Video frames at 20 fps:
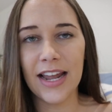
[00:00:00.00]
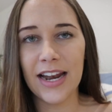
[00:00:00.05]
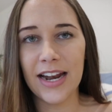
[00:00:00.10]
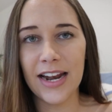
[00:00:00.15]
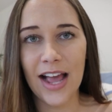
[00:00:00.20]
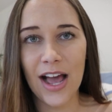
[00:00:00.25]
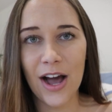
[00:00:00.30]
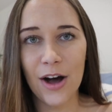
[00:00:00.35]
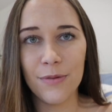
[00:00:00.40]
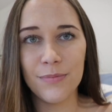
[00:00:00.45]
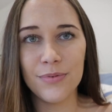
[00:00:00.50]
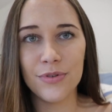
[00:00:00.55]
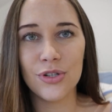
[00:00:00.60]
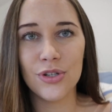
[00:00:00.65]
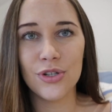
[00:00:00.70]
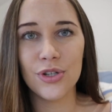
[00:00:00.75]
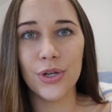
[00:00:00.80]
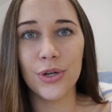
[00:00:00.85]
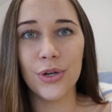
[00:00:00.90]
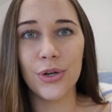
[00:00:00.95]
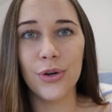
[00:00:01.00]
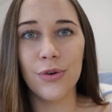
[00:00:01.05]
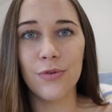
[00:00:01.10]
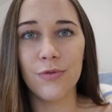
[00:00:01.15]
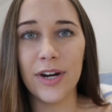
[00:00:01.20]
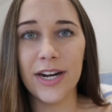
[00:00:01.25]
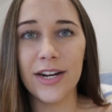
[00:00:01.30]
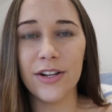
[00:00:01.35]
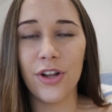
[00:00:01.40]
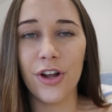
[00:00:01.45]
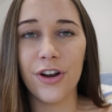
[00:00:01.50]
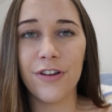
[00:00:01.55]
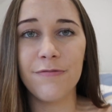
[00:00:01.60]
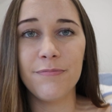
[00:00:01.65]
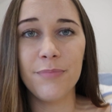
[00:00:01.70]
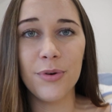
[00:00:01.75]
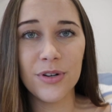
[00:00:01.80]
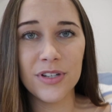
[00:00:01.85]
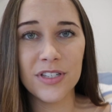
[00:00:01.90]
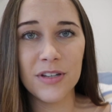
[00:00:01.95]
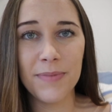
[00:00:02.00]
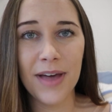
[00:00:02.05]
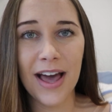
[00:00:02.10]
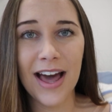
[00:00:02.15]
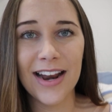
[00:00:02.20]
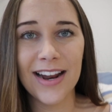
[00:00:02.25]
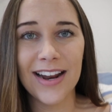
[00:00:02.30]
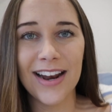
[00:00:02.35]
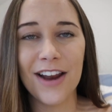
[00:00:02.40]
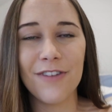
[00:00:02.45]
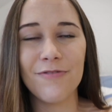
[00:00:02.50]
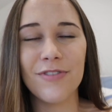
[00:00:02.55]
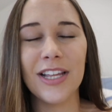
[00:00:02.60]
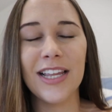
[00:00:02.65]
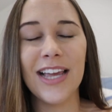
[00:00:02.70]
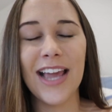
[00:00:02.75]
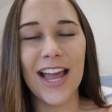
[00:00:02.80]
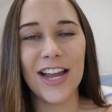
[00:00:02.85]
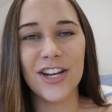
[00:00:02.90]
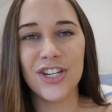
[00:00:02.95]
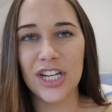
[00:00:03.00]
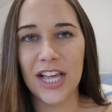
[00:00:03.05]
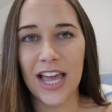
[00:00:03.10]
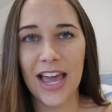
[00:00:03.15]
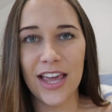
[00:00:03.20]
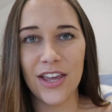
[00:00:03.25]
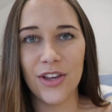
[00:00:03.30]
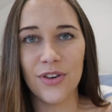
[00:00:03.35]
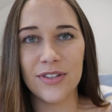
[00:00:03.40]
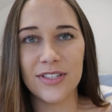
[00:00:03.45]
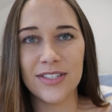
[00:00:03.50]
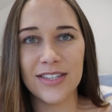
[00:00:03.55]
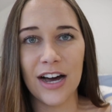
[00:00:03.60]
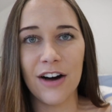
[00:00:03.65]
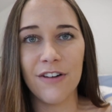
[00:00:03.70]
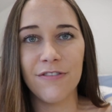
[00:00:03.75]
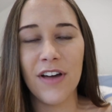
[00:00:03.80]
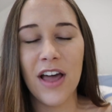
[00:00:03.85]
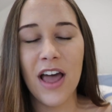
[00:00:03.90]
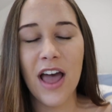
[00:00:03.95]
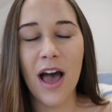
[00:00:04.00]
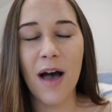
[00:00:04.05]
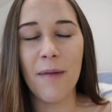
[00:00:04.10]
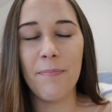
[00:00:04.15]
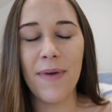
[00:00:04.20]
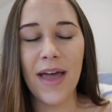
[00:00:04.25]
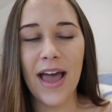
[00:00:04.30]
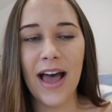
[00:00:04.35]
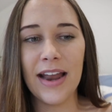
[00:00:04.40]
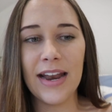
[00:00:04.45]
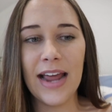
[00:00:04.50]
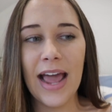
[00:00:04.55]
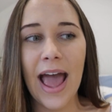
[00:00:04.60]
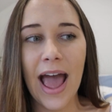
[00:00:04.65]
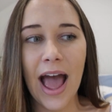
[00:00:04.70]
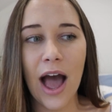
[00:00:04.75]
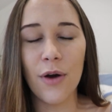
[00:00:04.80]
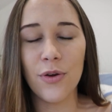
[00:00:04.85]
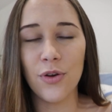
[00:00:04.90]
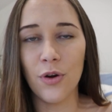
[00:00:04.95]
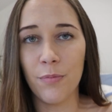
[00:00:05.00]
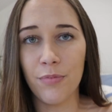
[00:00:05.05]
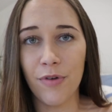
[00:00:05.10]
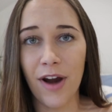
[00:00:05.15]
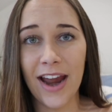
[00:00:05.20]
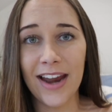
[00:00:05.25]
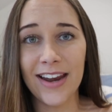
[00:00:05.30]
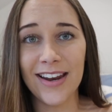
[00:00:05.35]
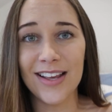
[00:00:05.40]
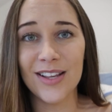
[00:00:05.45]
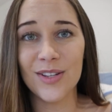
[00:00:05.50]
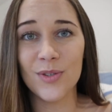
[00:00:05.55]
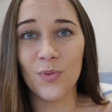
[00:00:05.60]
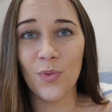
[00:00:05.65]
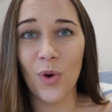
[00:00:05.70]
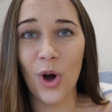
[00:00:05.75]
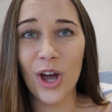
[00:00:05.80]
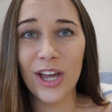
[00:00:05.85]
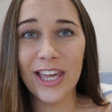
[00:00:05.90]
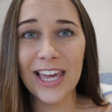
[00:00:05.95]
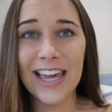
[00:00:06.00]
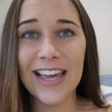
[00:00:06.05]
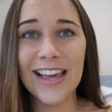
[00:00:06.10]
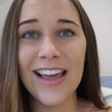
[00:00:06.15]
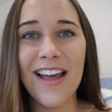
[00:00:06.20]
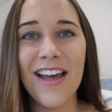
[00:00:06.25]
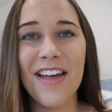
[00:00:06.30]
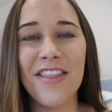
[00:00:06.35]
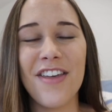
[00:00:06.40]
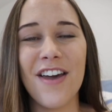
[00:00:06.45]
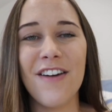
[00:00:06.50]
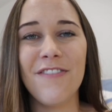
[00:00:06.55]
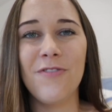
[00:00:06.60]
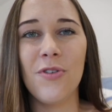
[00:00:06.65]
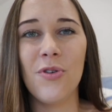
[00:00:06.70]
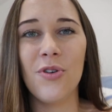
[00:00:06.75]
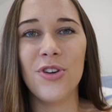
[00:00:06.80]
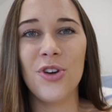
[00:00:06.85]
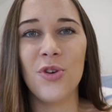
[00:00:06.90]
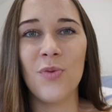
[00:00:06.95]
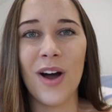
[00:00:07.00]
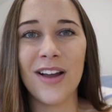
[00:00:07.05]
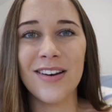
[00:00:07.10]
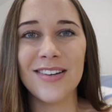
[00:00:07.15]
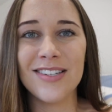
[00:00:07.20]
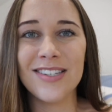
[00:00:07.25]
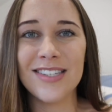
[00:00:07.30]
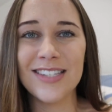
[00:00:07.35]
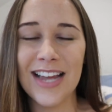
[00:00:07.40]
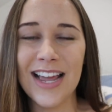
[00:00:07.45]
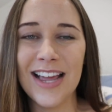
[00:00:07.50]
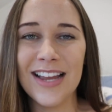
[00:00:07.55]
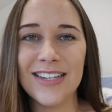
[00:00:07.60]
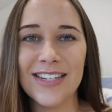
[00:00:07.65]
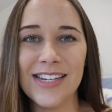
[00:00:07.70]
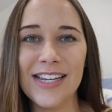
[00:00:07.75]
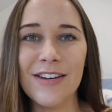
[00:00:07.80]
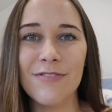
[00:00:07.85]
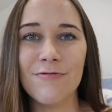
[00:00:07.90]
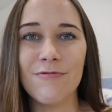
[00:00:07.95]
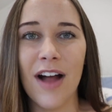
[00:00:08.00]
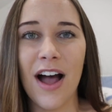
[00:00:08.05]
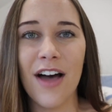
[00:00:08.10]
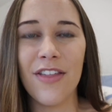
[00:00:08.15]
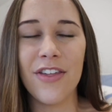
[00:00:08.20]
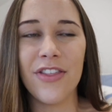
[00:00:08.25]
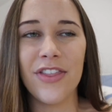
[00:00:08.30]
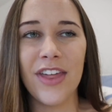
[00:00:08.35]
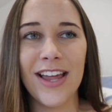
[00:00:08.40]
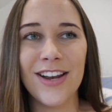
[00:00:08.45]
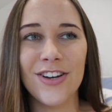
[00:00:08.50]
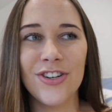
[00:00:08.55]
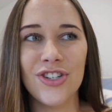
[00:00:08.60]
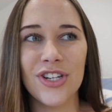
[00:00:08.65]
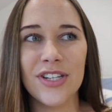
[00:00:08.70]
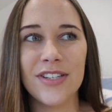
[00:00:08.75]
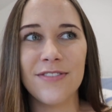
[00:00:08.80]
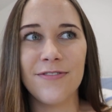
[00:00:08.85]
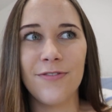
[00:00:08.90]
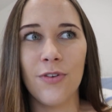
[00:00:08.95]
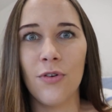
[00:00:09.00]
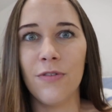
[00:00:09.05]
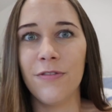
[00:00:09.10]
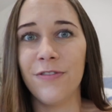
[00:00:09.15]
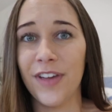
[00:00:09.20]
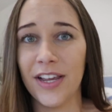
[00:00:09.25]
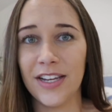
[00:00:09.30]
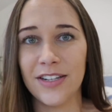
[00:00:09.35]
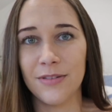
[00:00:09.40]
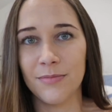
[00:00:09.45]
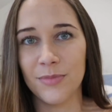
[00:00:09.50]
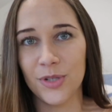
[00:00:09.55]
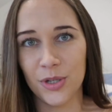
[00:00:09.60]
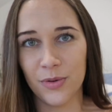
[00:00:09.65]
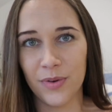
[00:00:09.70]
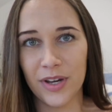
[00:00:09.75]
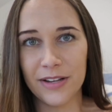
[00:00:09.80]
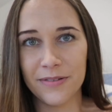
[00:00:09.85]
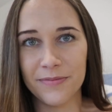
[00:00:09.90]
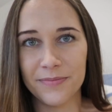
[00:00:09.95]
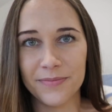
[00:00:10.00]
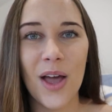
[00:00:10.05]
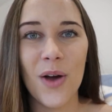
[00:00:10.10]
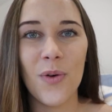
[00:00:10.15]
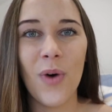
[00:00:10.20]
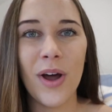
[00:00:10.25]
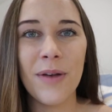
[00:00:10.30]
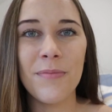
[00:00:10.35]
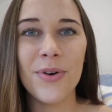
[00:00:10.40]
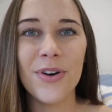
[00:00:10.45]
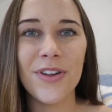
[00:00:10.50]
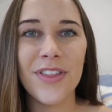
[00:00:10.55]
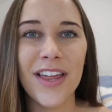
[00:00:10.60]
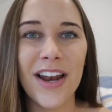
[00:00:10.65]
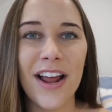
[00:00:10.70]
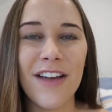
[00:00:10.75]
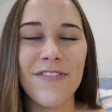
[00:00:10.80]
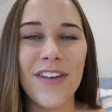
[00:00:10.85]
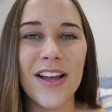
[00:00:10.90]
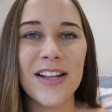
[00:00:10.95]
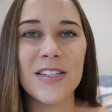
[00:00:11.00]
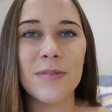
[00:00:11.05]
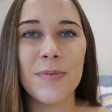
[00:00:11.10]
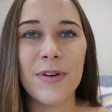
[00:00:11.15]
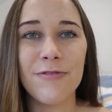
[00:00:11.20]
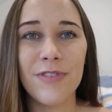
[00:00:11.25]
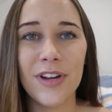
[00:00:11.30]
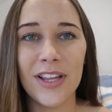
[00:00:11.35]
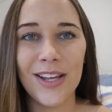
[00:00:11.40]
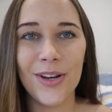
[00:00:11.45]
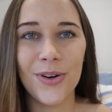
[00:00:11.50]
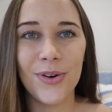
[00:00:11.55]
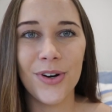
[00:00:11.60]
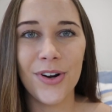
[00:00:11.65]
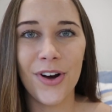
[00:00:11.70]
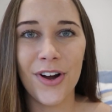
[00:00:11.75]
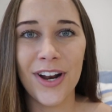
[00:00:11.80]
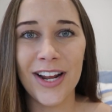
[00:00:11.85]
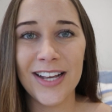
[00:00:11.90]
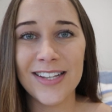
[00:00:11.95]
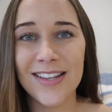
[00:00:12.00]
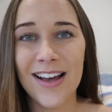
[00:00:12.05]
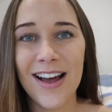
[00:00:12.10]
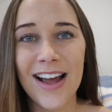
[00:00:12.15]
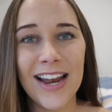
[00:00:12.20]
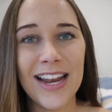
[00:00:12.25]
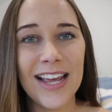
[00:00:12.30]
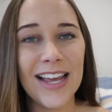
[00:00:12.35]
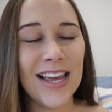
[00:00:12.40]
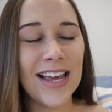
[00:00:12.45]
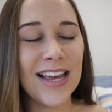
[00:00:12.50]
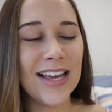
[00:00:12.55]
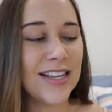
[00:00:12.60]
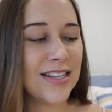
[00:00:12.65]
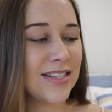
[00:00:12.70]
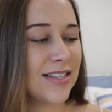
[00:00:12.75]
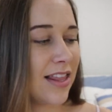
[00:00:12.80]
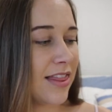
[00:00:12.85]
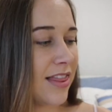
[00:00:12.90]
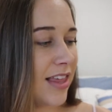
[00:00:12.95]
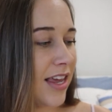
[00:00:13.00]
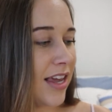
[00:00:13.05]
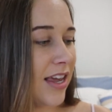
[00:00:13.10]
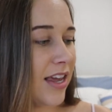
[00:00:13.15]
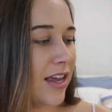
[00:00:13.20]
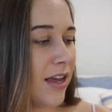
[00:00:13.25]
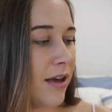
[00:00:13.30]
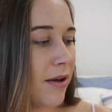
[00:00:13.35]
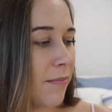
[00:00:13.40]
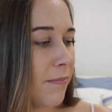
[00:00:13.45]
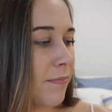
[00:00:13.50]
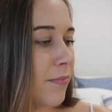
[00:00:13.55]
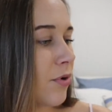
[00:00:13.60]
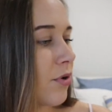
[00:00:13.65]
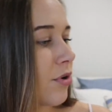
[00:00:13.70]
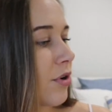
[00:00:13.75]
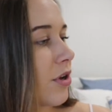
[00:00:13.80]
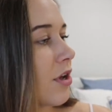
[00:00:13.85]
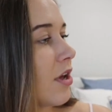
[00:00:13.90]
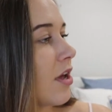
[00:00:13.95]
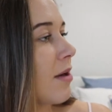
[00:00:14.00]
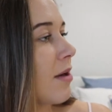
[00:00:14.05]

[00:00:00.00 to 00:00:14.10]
that it helps to read a lot of books about it and really educate yourself about how your brain is working, therefore you understand it rather than just fall victim to it. One book that I found to be really good on anxiety is the book